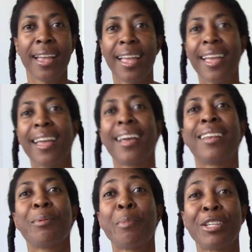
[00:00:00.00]
And
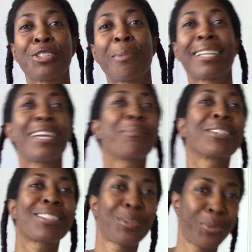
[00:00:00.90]
let me make sure my
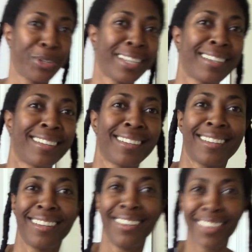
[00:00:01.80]
camera's still working.
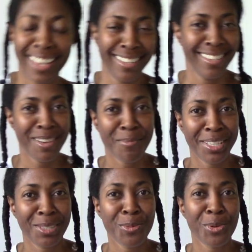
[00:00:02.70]
Okay, yep,
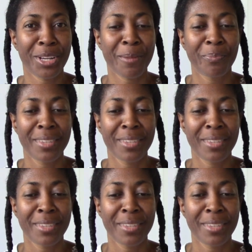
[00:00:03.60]
it's still working.